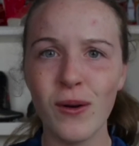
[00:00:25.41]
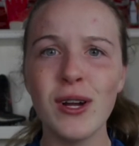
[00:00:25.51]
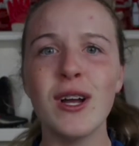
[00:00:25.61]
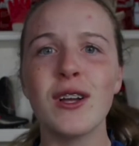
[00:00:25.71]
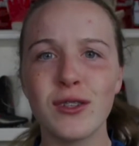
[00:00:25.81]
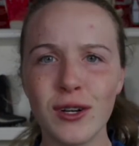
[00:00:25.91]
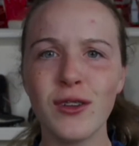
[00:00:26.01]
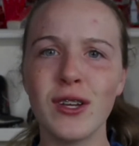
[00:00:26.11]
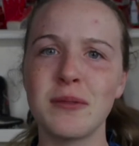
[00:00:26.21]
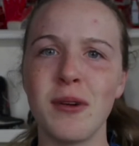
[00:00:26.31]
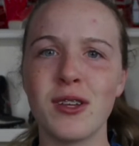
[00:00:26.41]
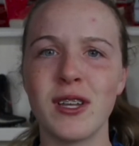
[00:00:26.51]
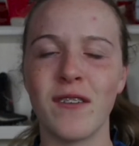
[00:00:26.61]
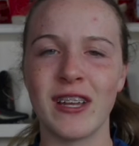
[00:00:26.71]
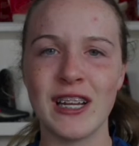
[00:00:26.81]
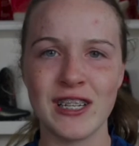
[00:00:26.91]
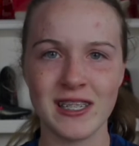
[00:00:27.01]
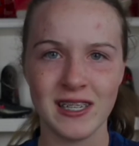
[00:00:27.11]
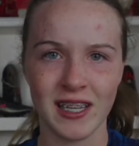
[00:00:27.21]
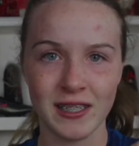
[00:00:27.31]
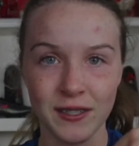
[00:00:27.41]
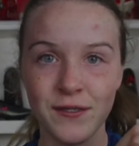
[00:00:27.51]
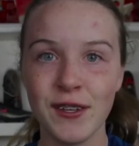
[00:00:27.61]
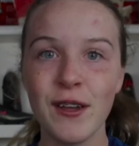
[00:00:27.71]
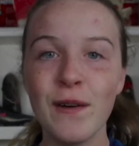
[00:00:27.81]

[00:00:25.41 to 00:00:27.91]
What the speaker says: turn on those post notifications and like this video.